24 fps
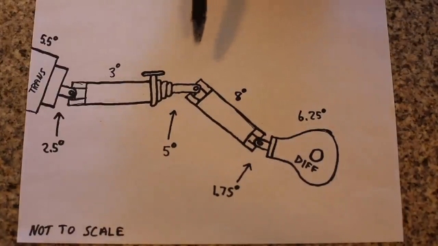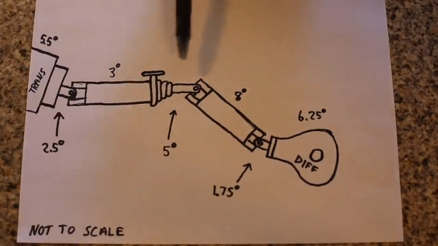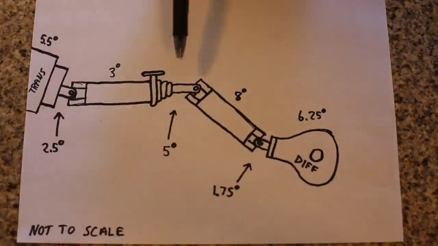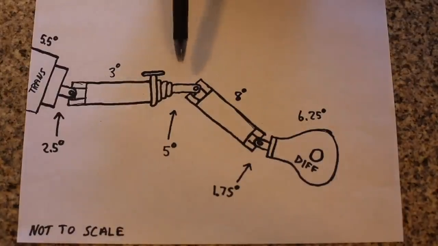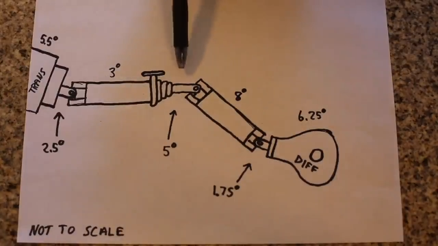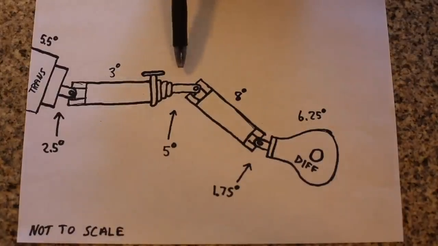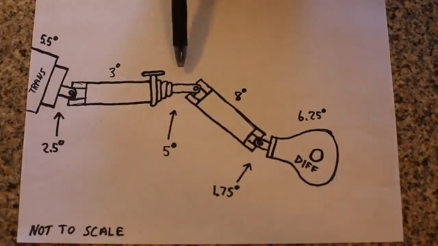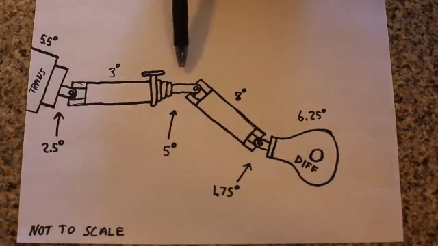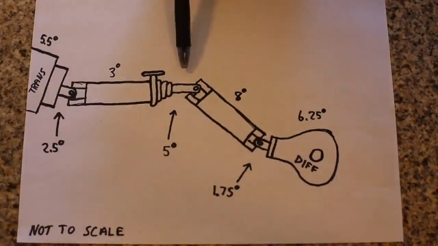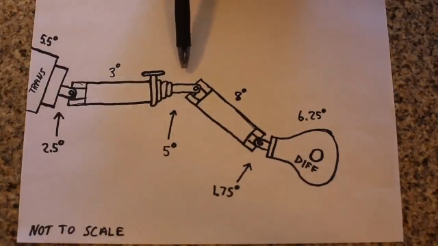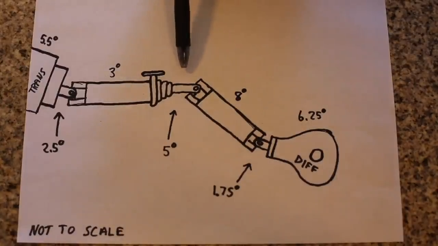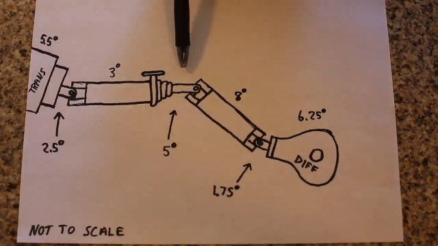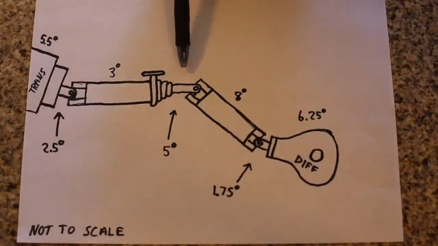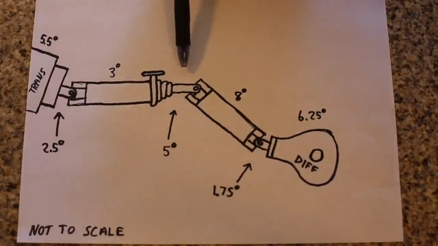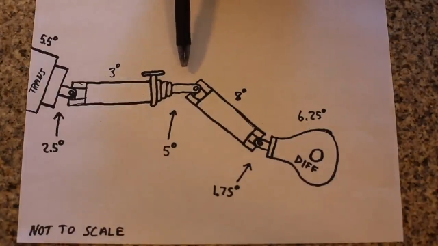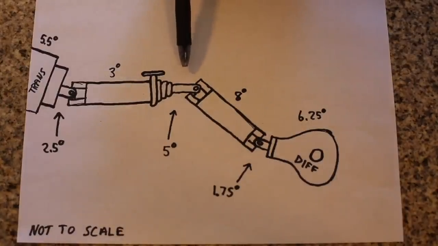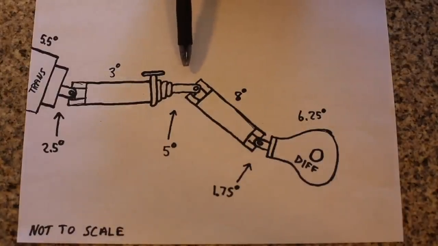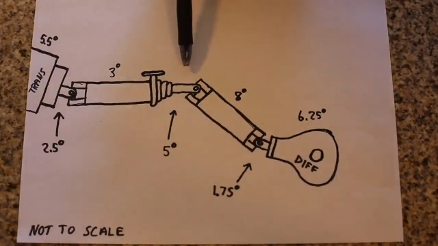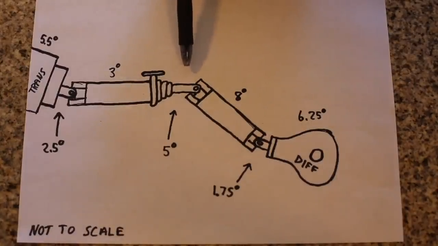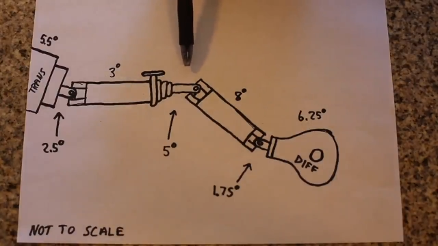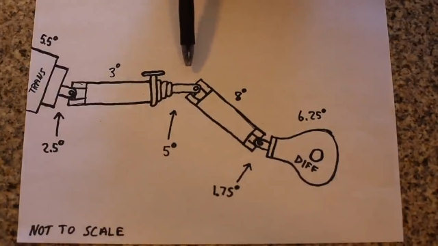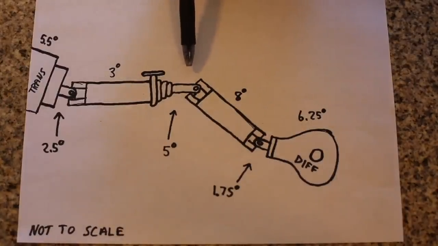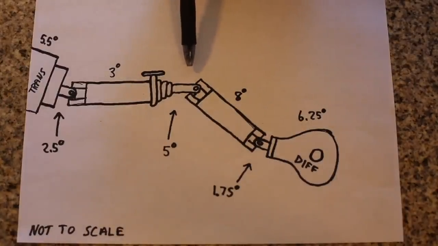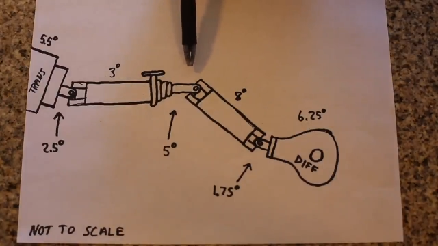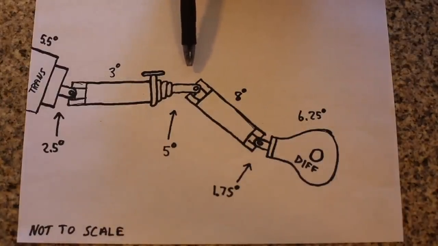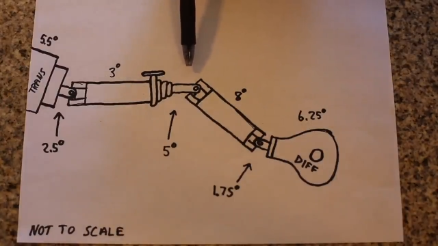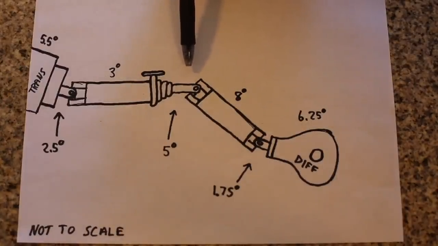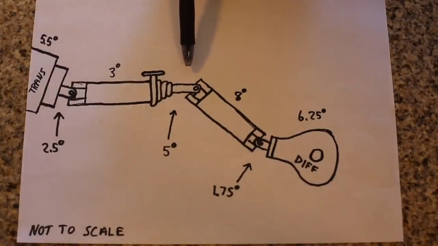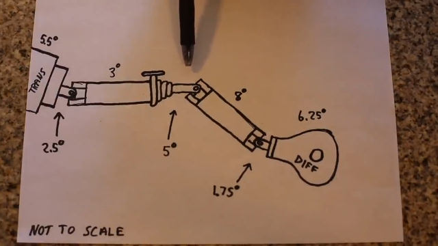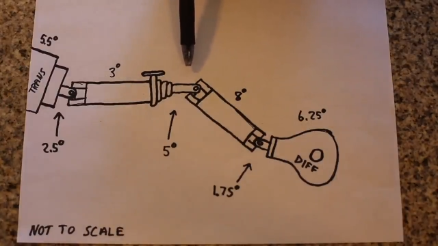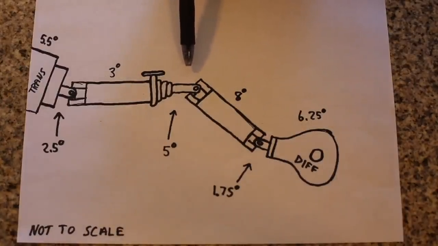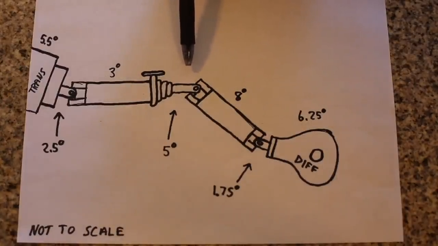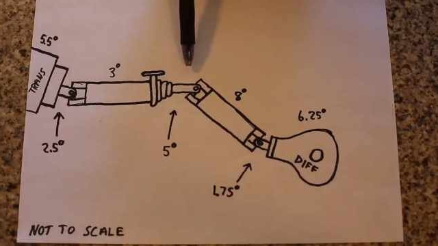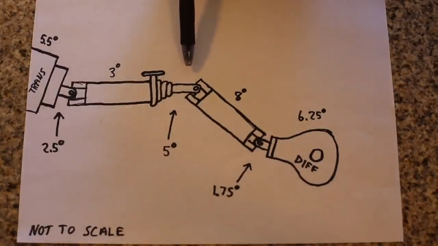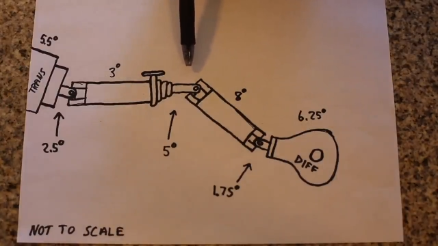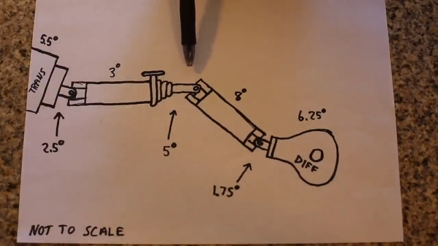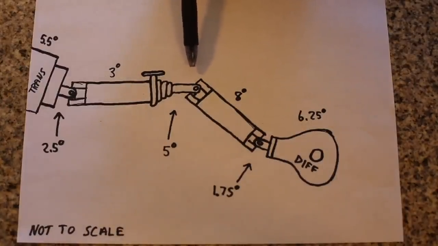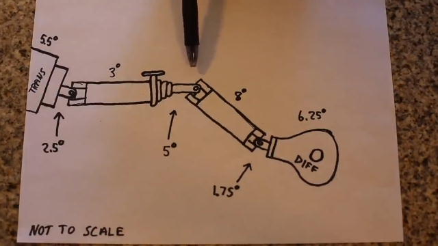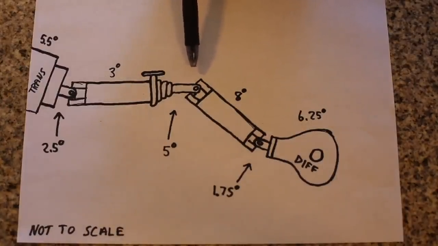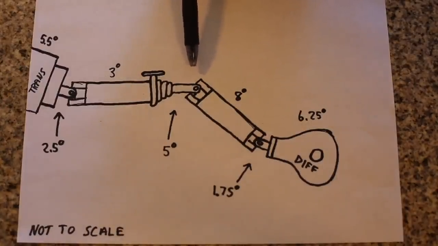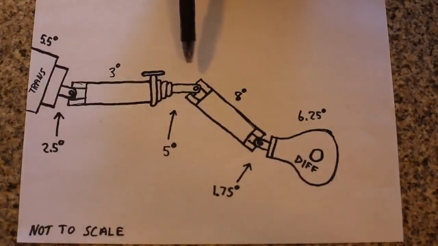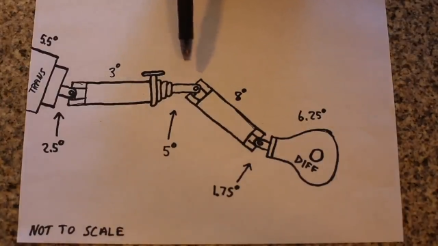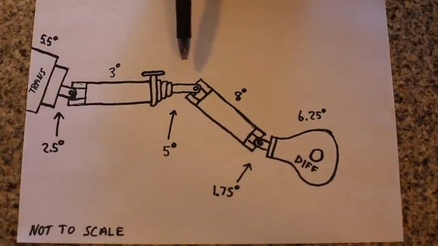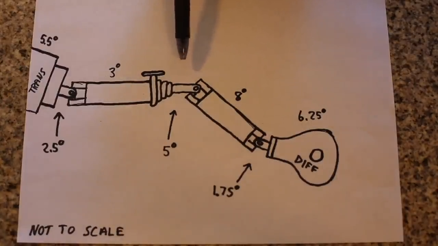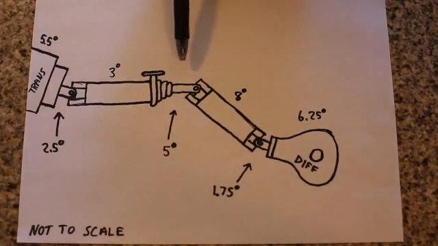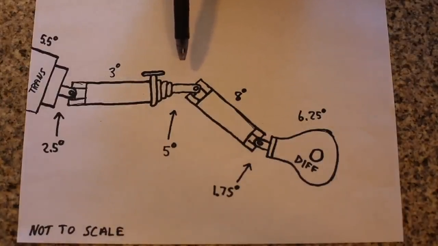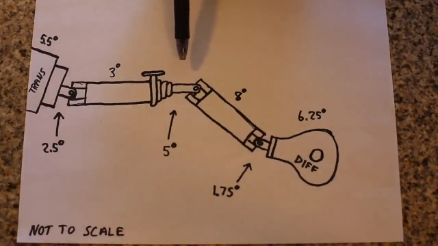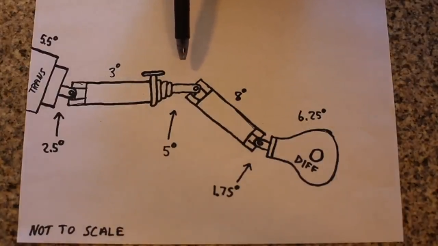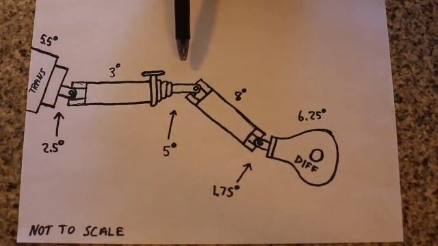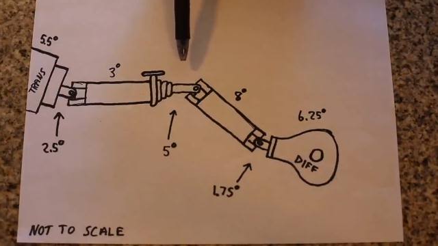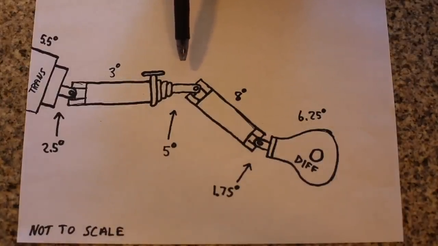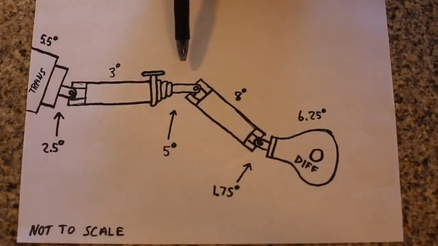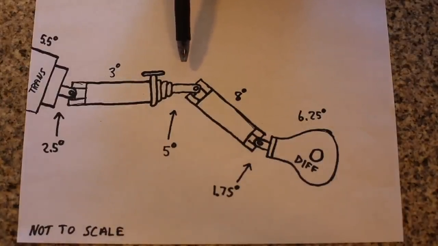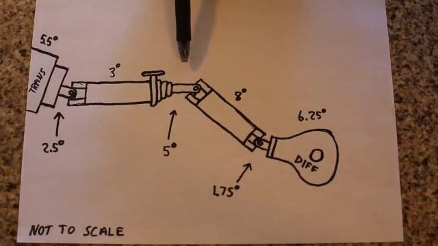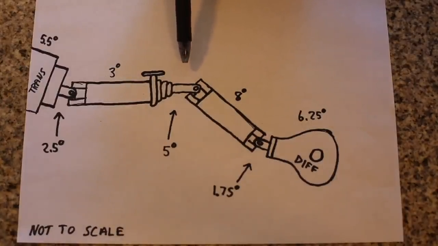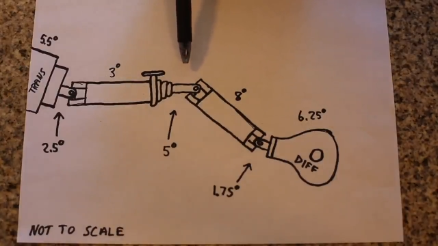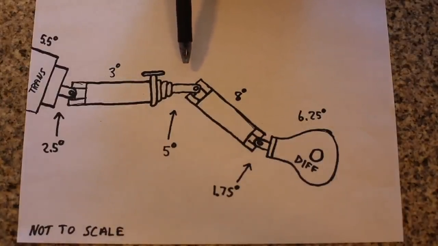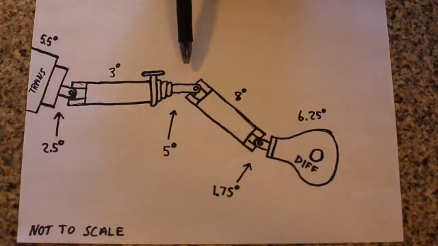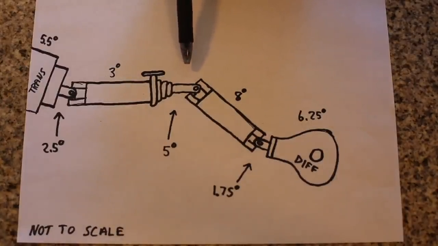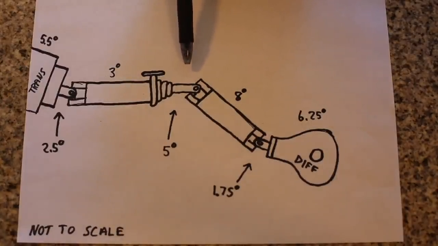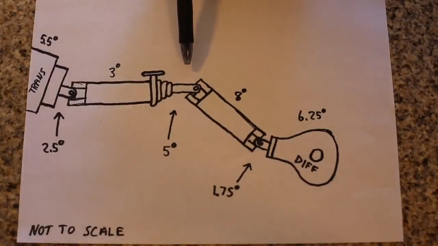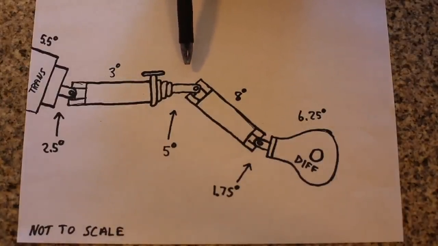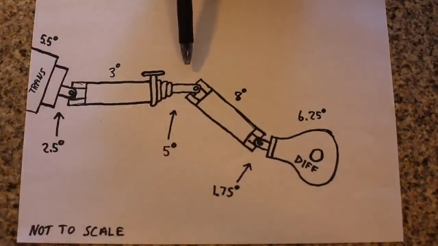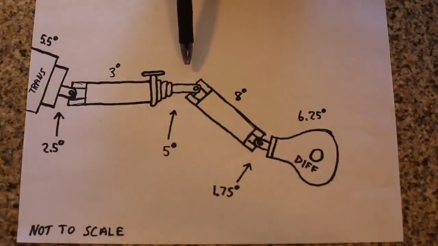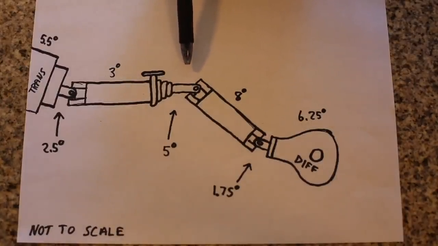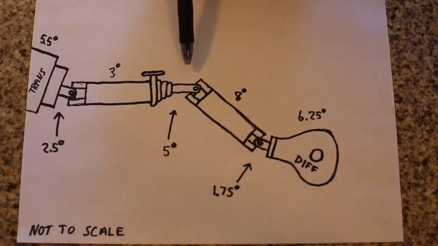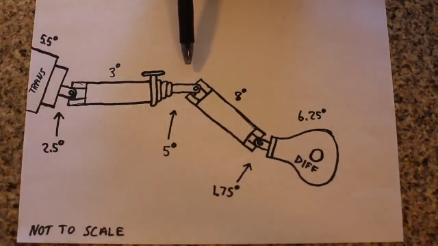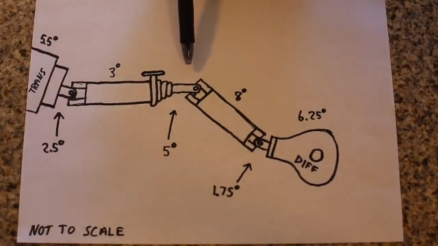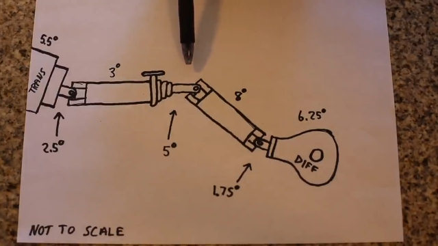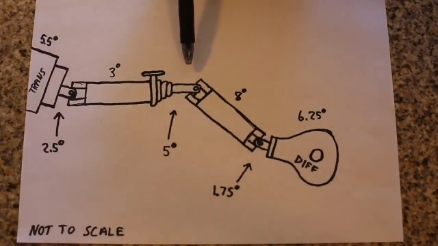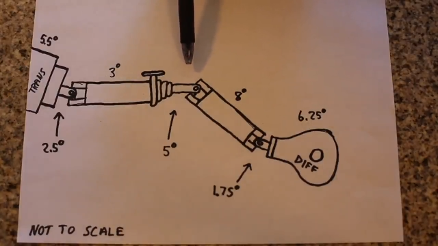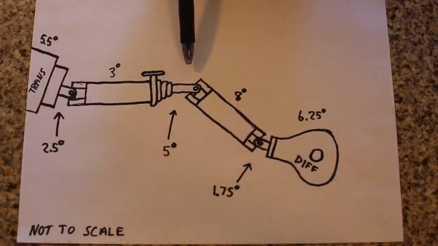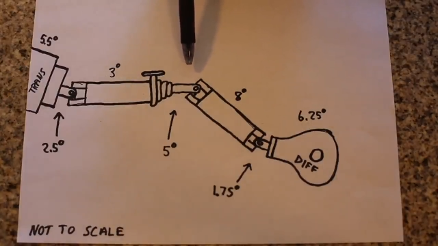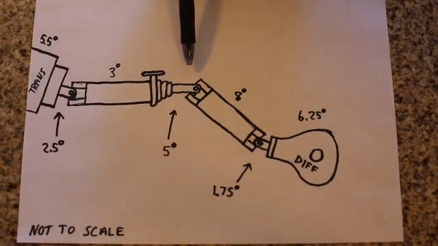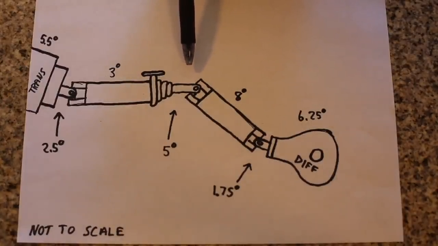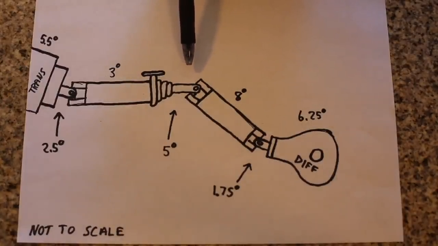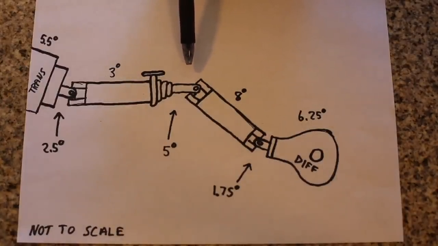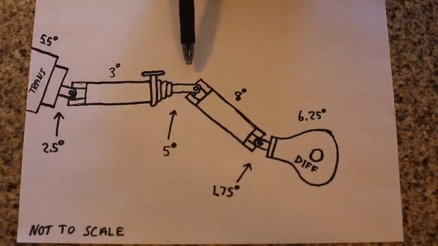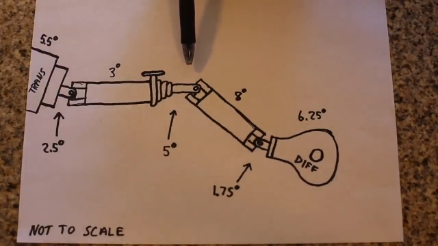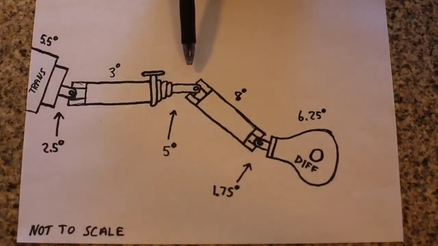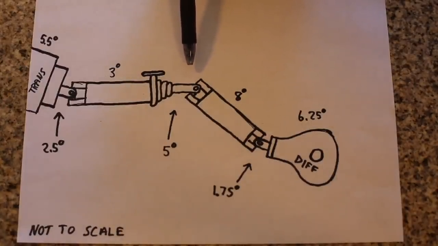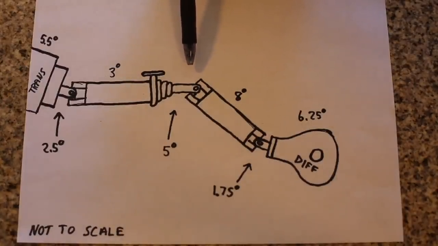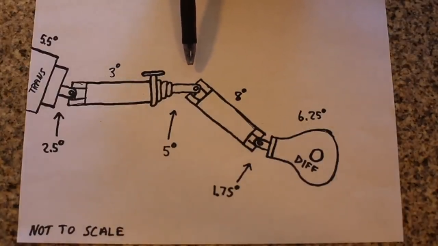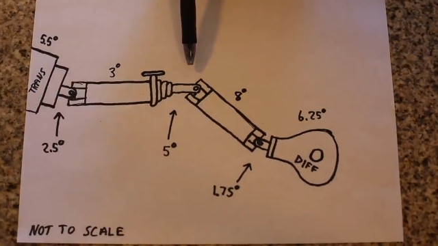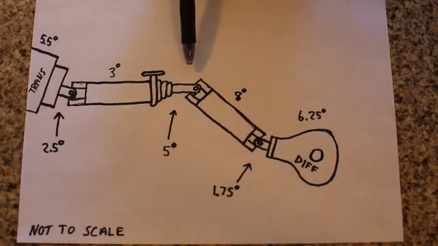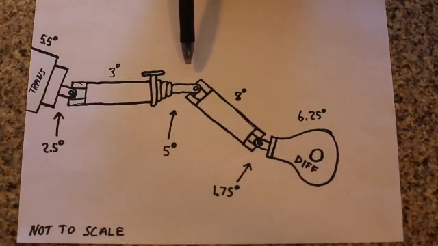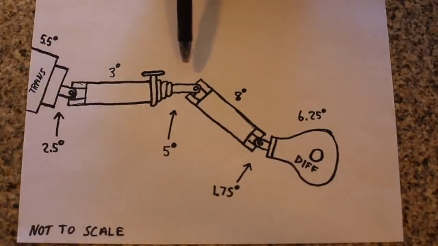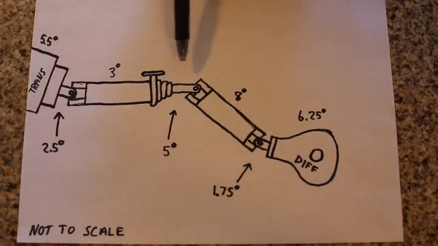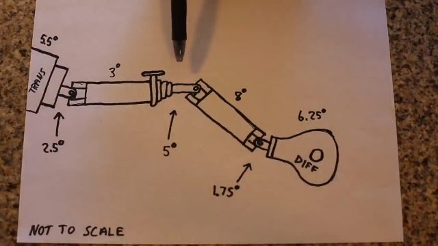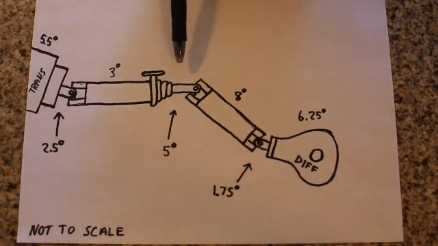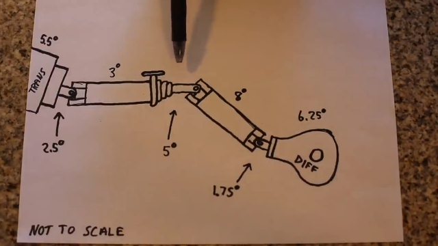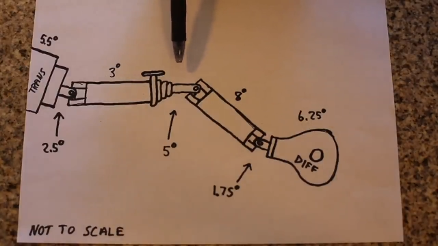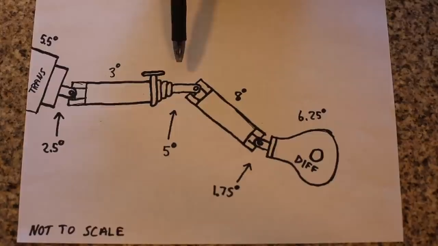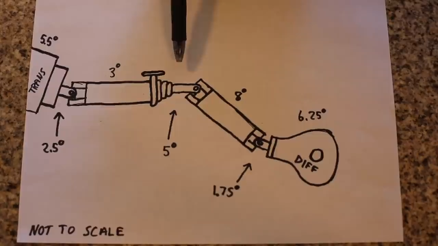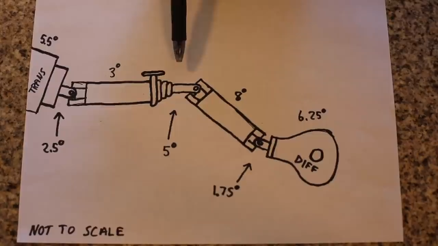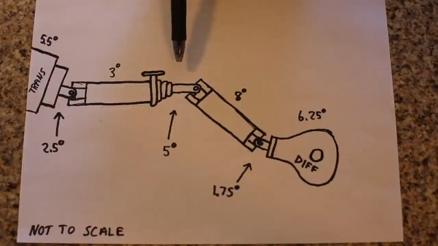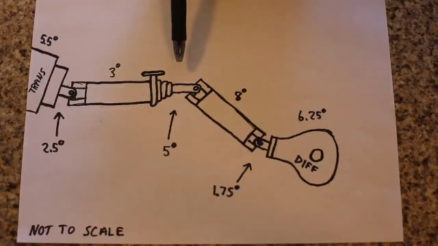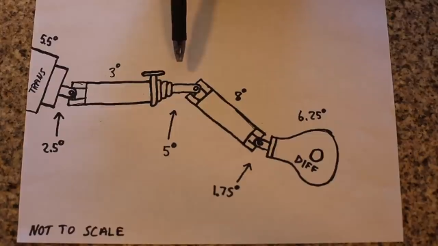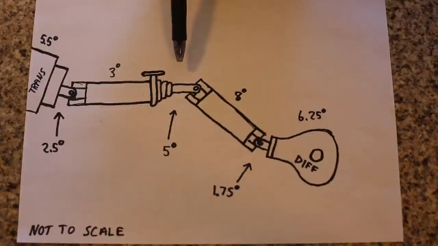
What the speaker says: [unreadable: no face in view]